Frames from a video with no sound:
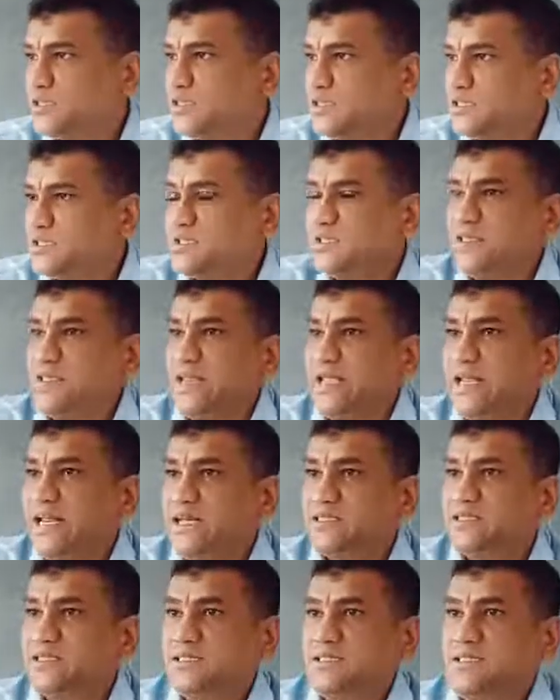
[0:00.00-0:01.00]

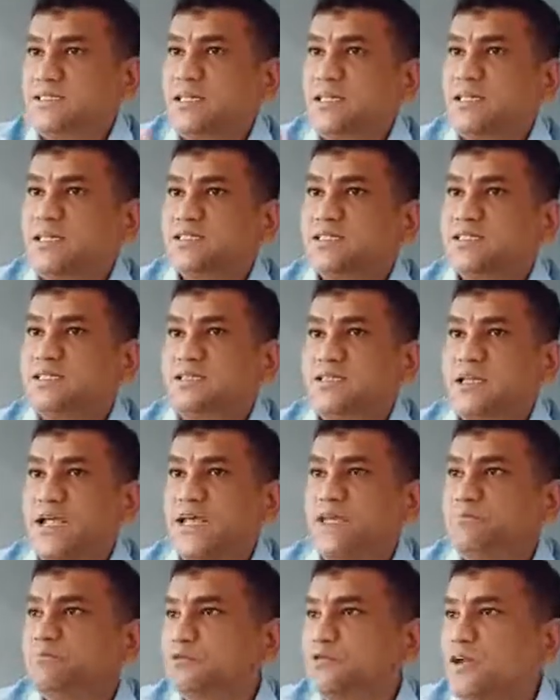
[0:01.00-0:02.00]
There 6
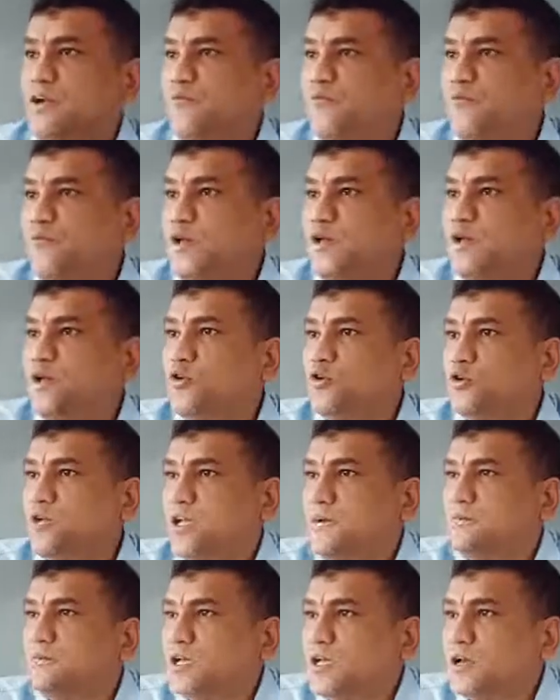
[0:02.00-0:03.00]
types of
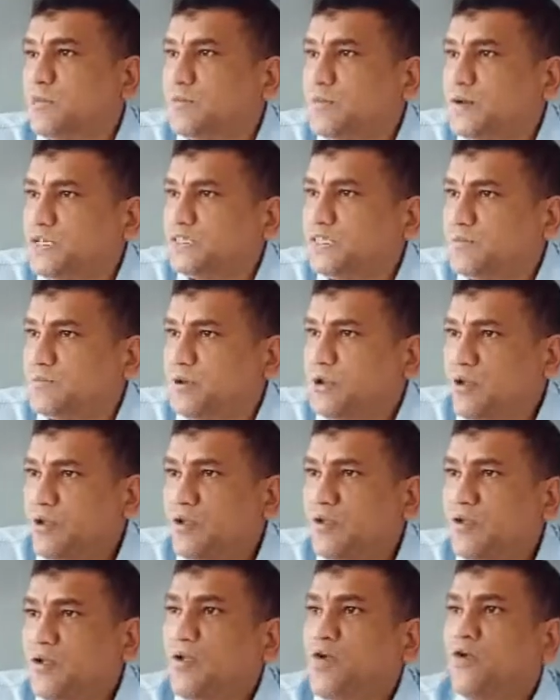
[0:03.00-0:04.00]
phenotypes are possible,
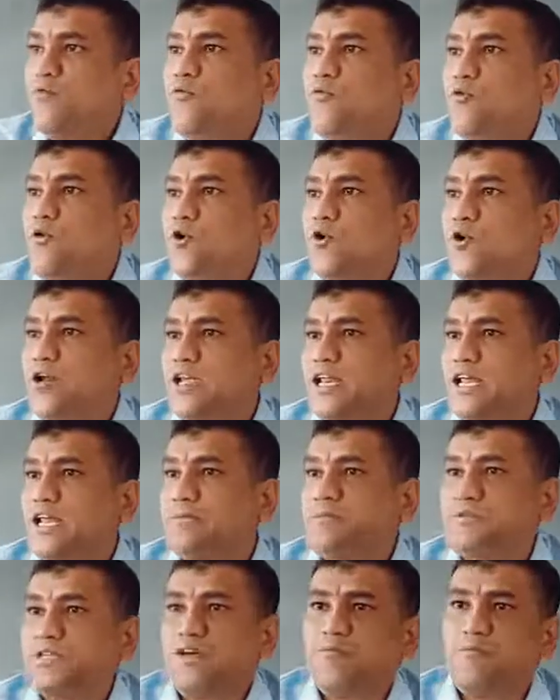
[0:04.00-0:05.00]
4
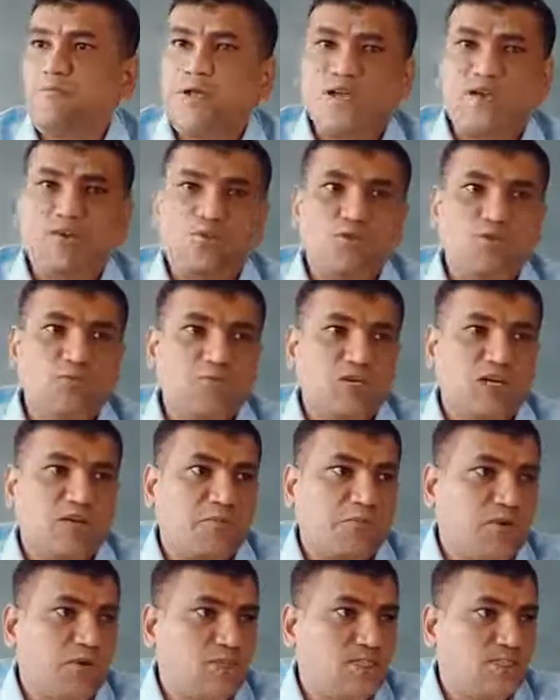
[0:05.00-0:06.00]
types of blood groups are
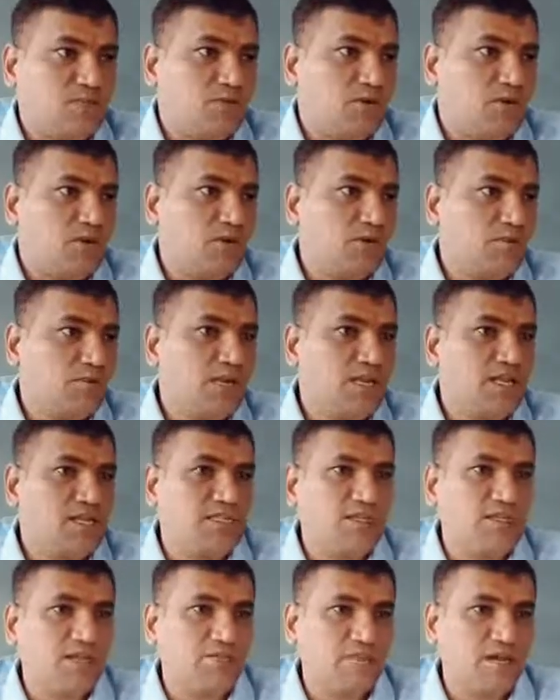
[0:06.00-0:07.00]
possible. Please
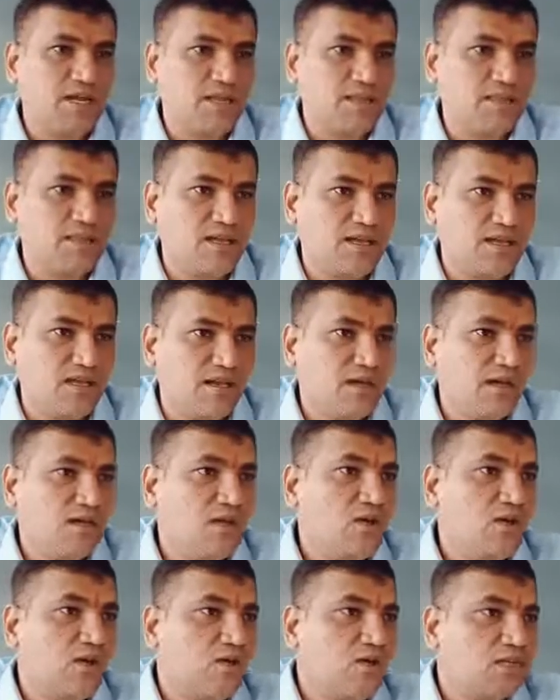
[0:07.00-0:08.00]
remind that
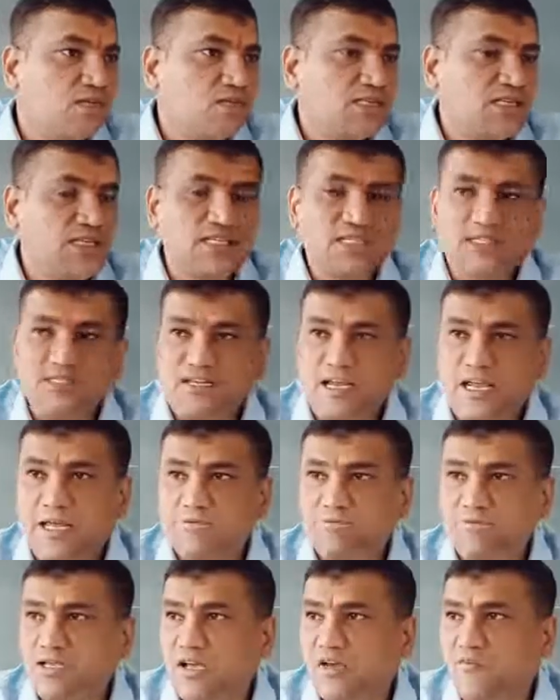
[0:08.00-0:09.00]
6
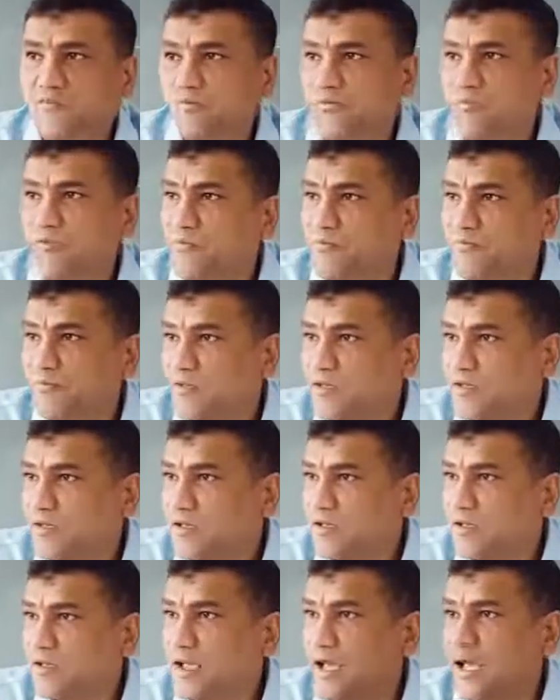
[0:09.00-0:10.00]
types of
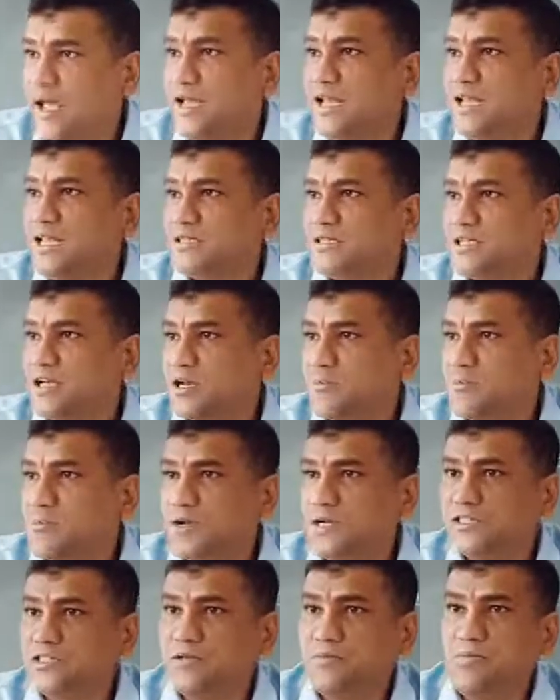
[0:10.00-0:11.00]
alleles are
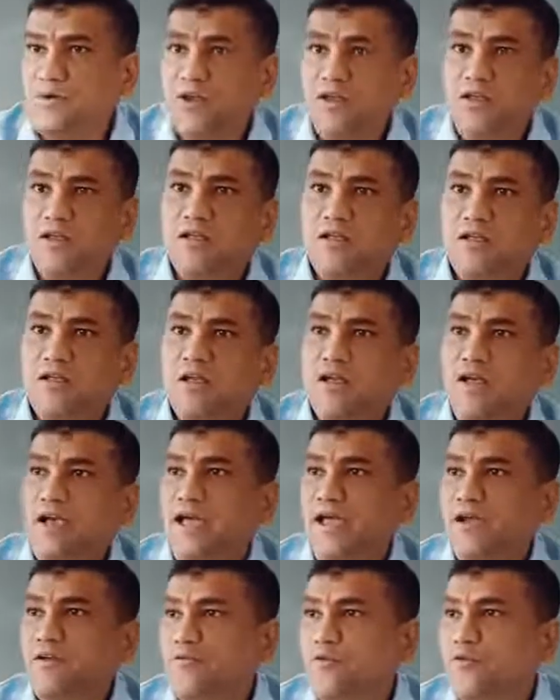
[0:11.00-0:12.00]
possible
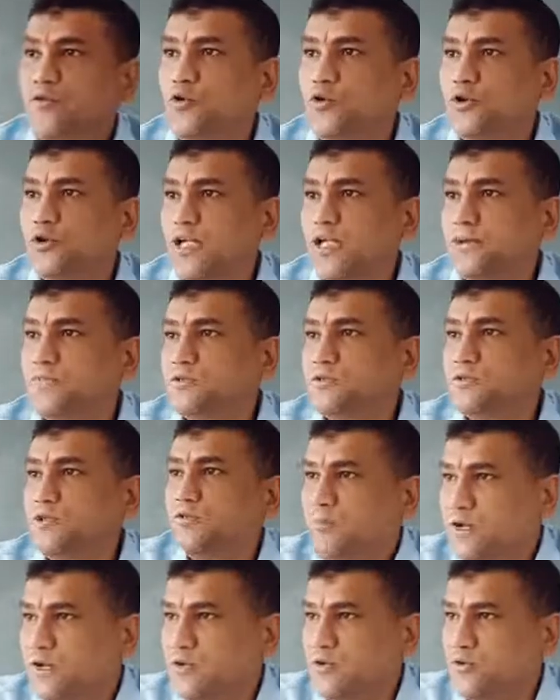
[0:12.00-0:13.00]
and 4 types of
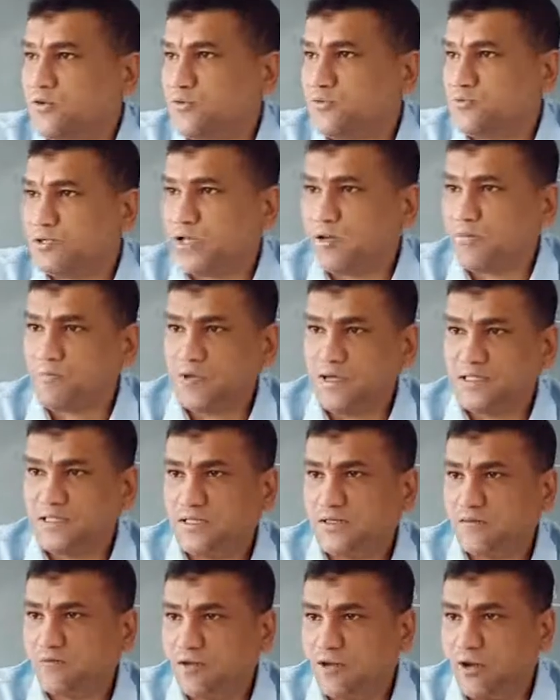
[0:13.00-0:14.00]
blood groups are
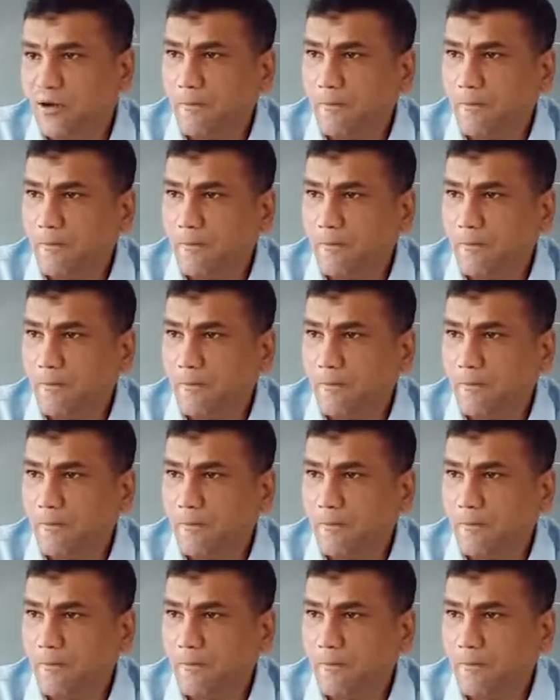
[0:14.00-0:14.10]
possible.